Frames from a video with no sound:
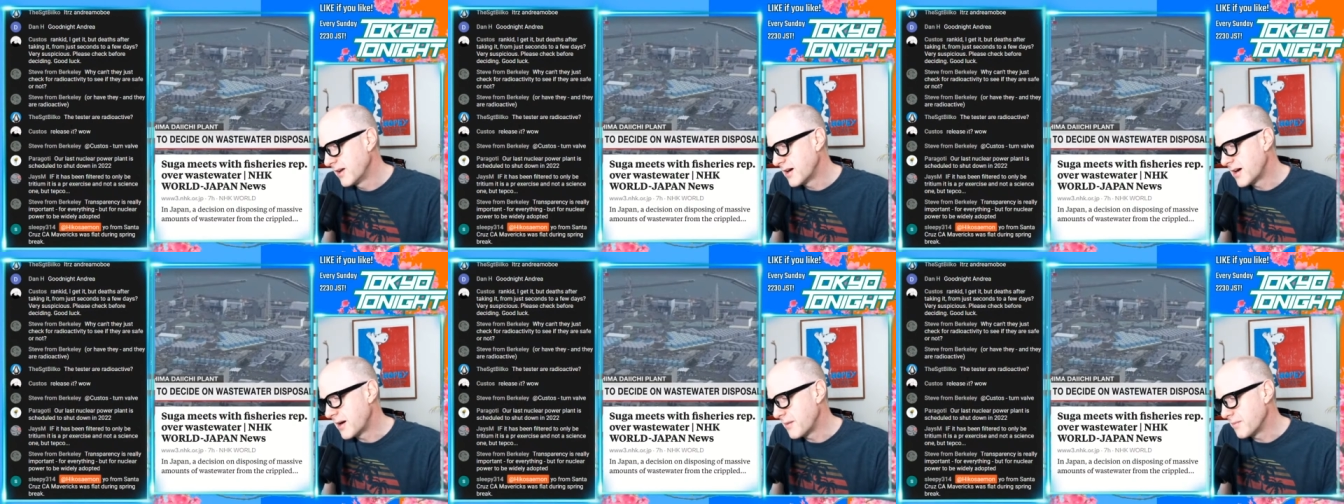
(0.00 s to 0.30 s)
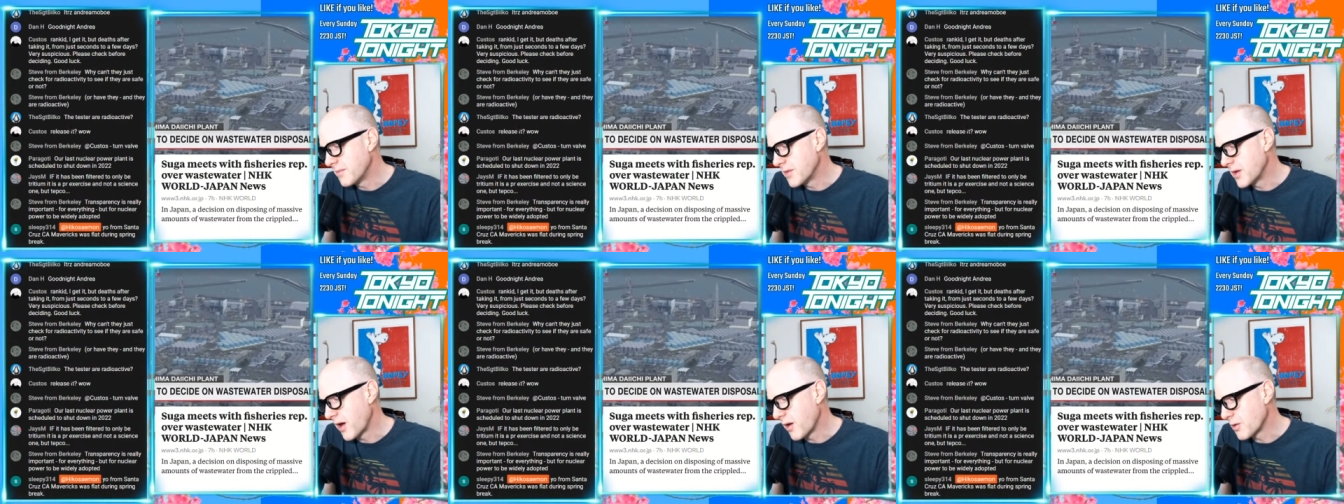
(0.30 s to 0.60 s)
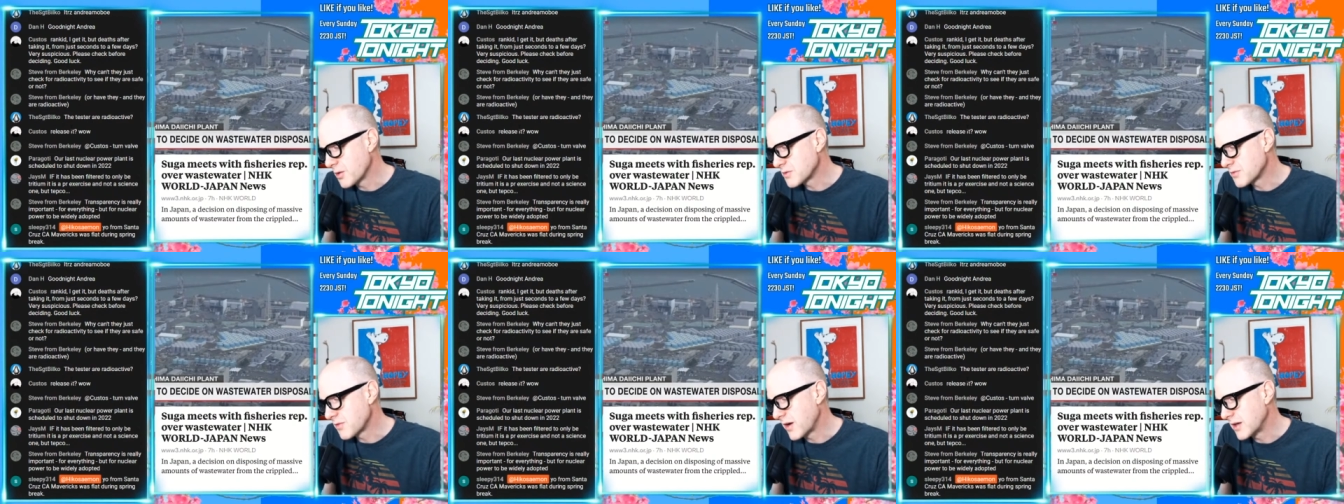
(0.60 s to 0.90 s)
Um, I
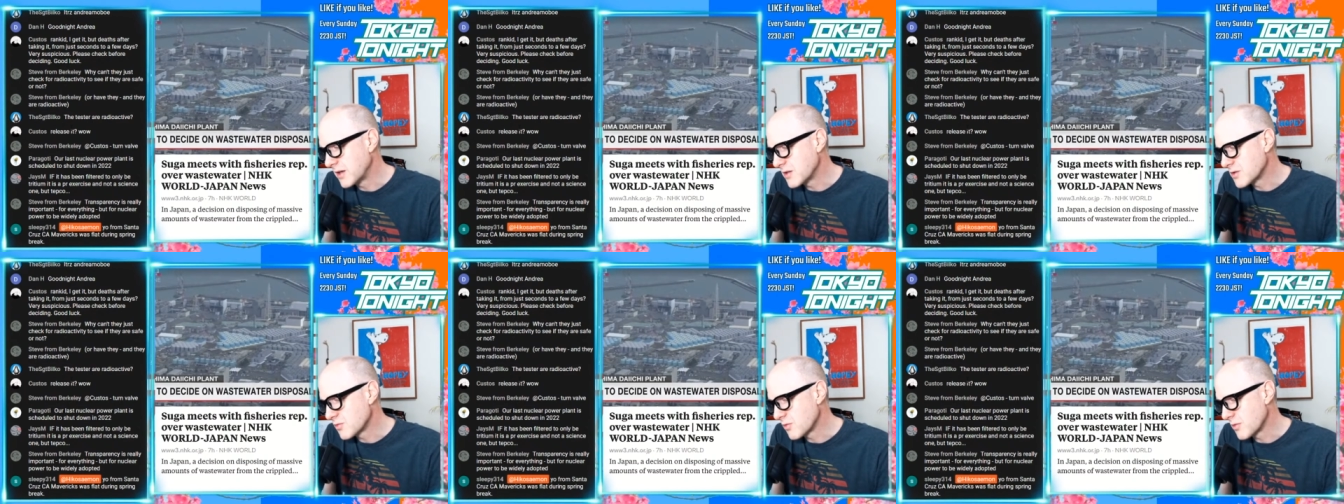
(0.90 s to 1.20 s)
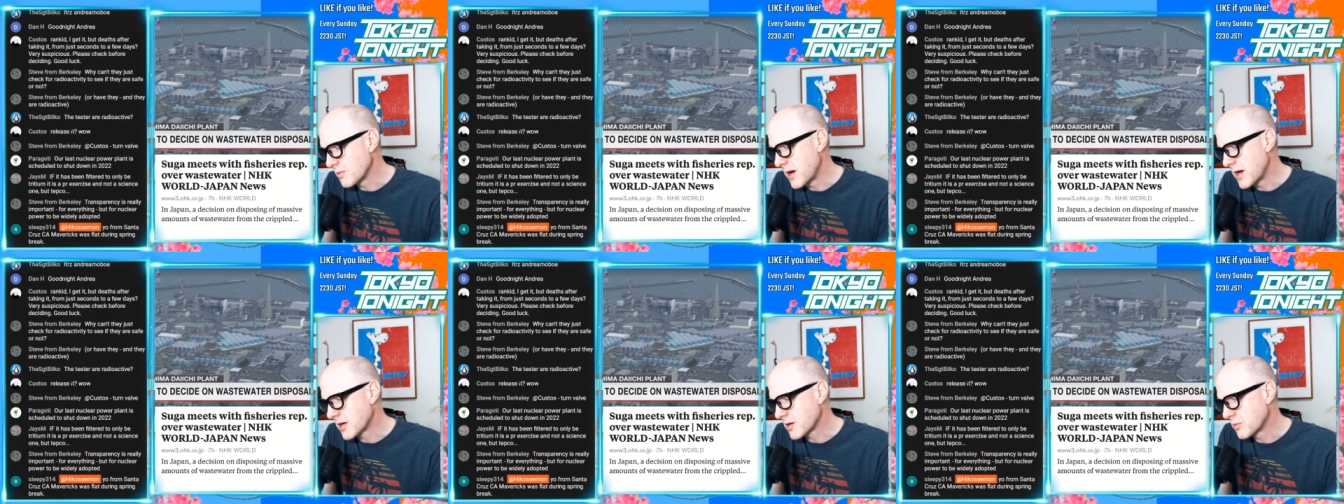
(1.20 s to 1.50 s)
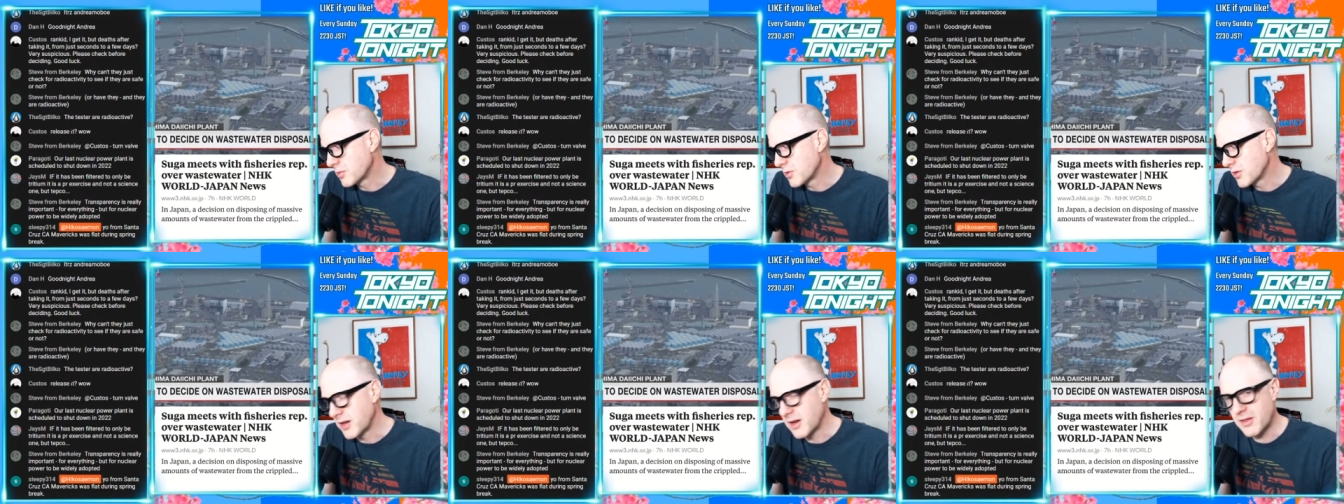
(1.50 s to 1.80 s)
always find it's
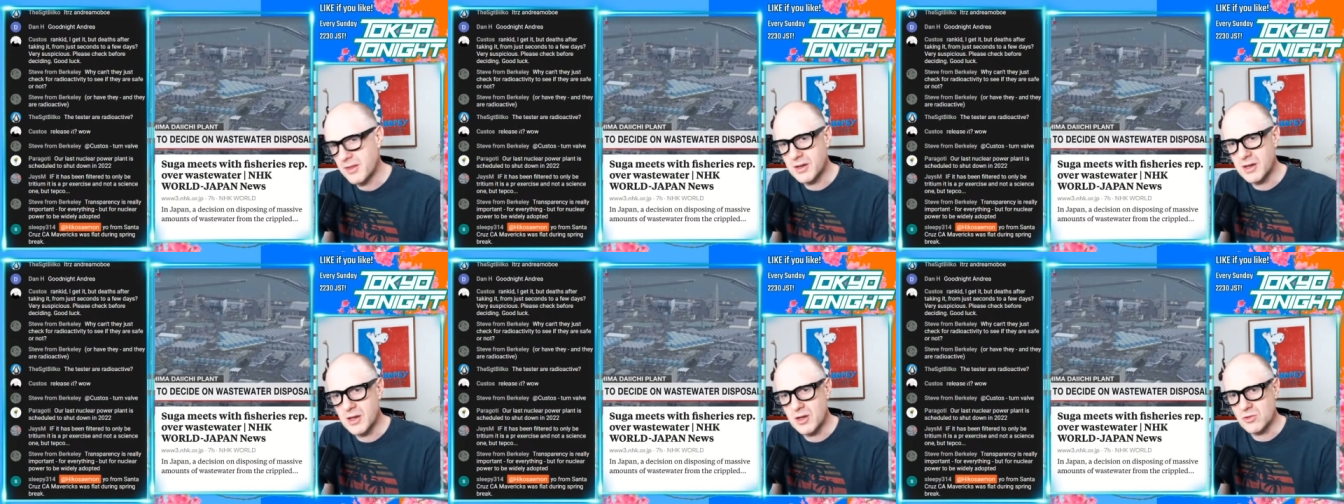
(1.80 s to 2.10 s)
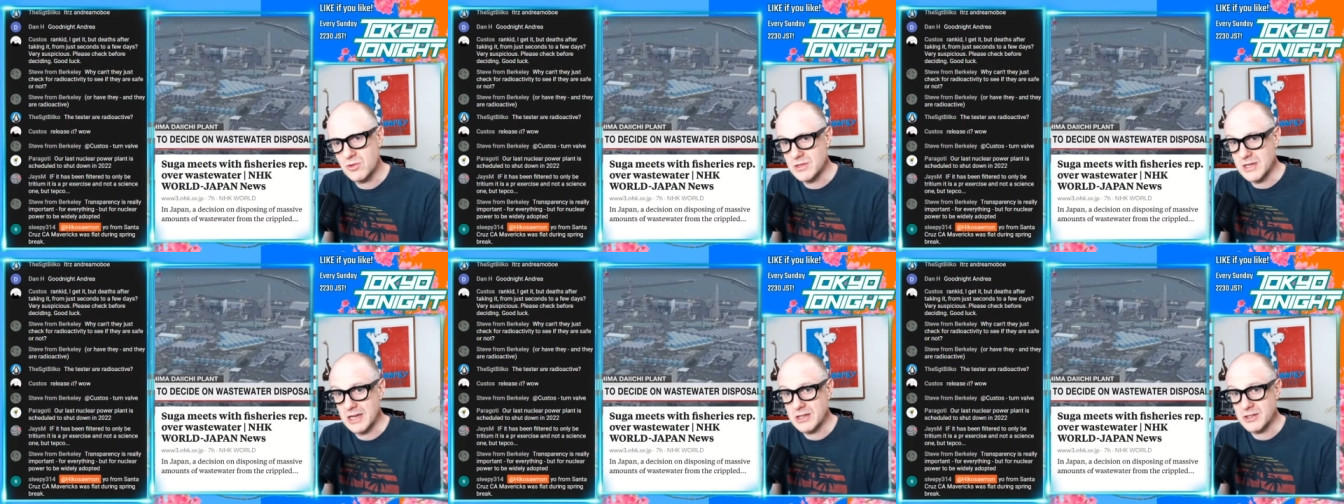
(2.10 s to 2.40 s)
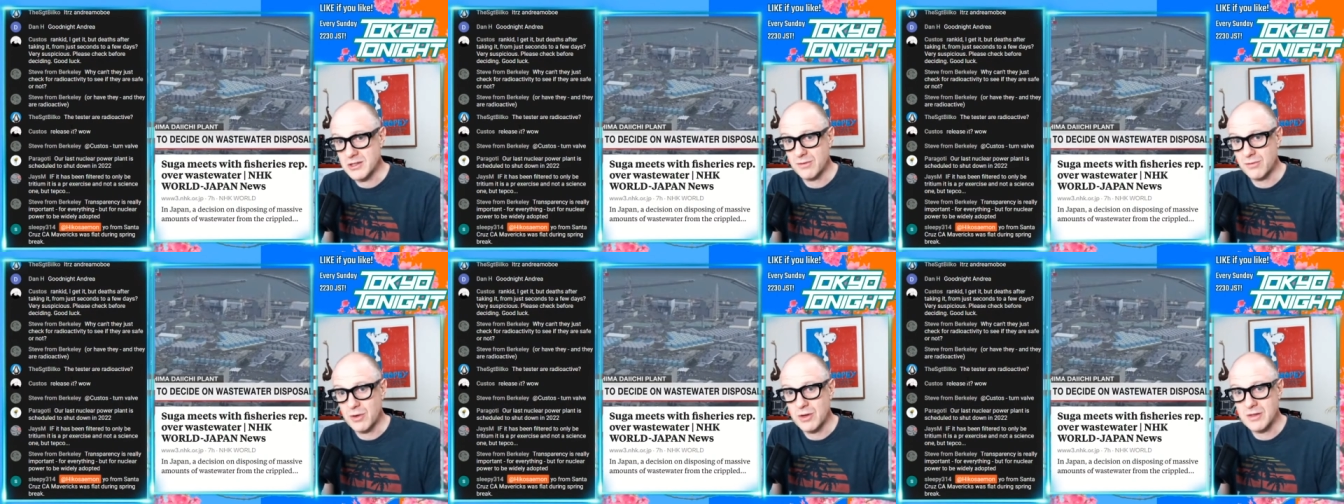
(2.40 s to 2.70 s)
remarkable that other countries
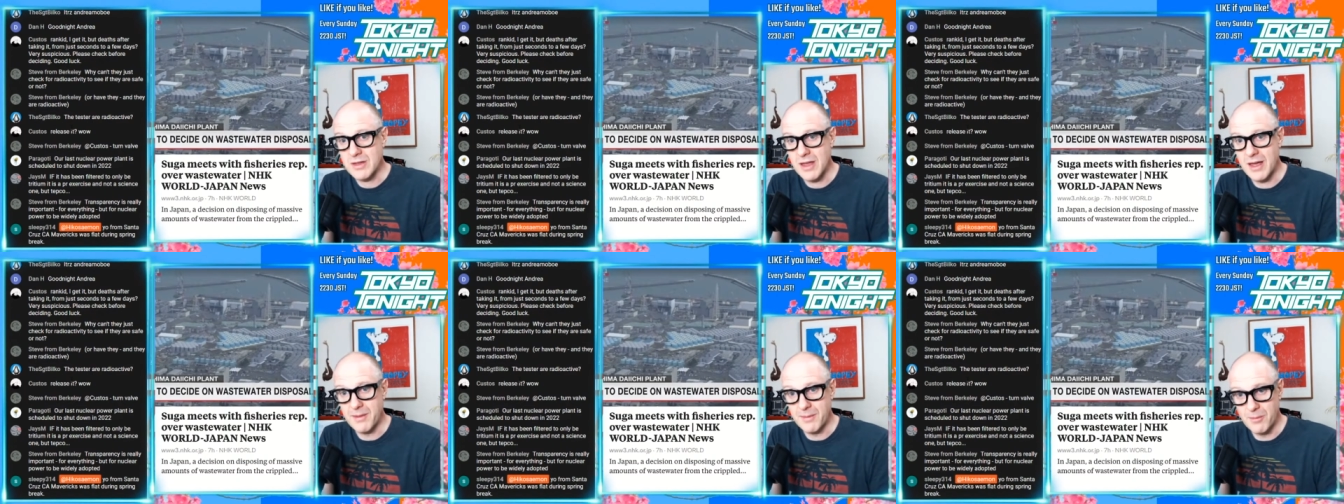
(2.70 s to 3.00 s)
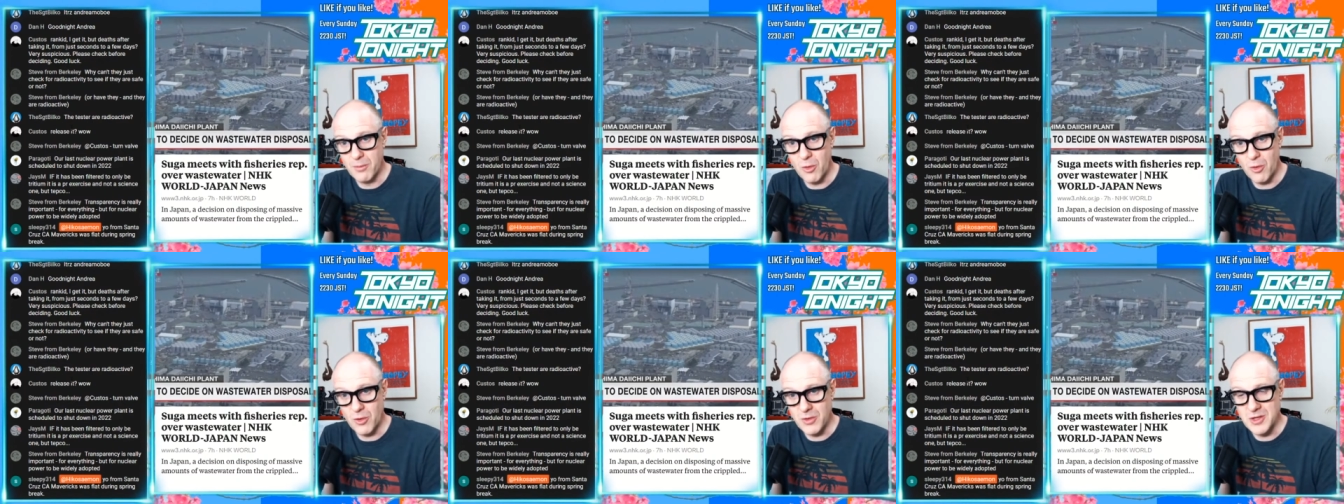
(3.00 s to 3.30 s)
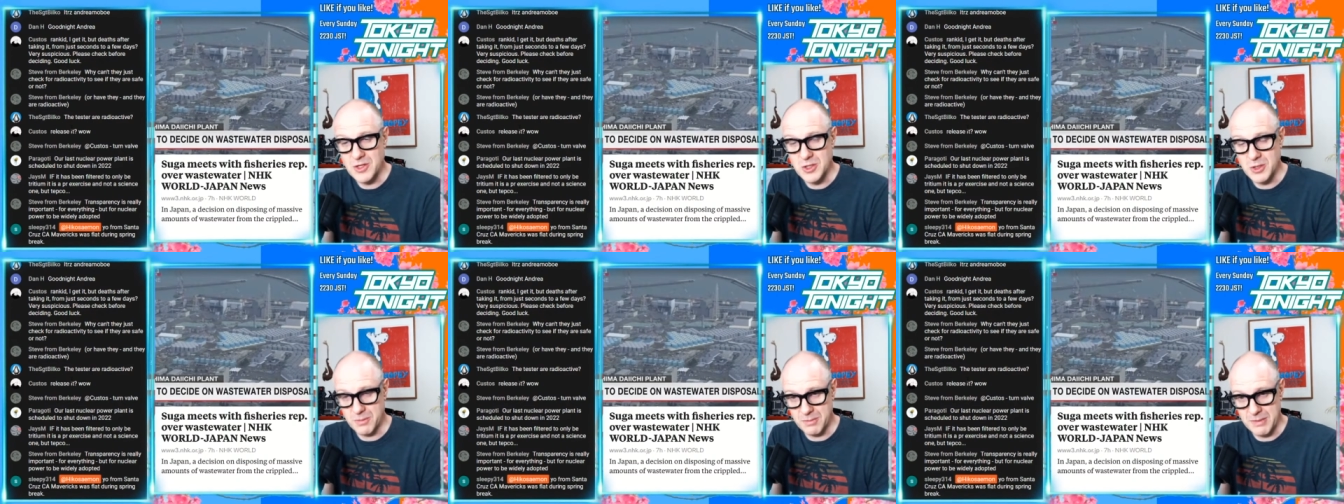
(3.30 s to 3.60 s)
actually freaked out more
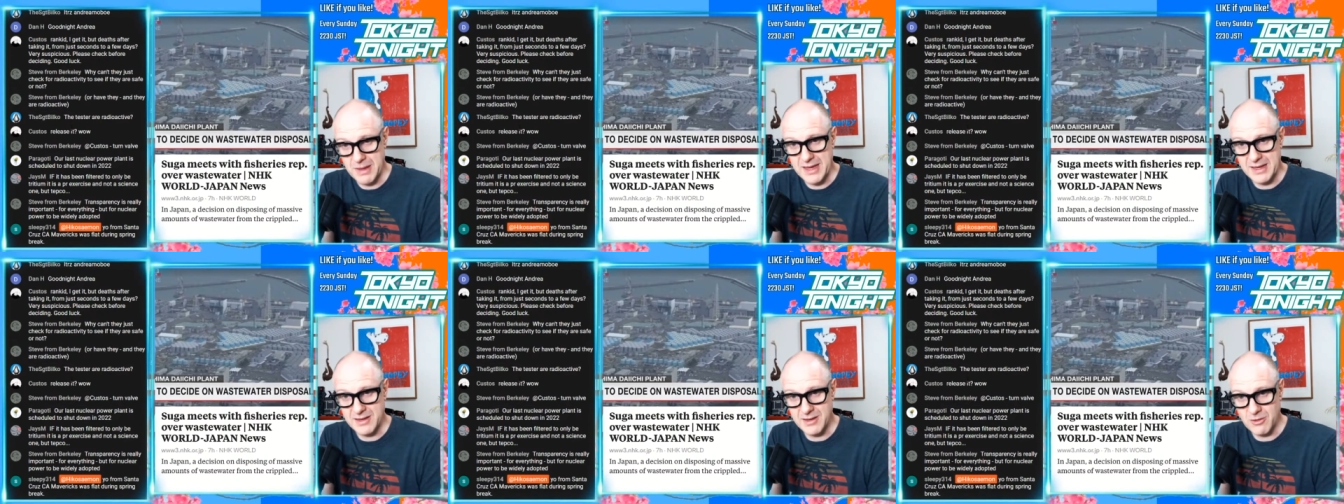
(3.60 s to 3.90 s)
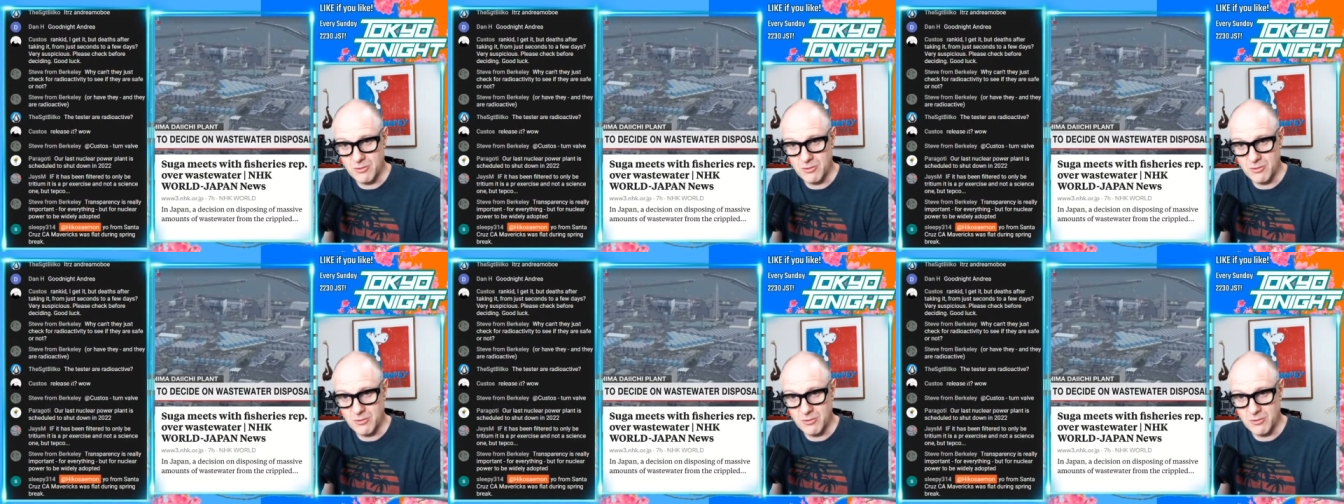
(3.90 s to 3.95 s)
than Japan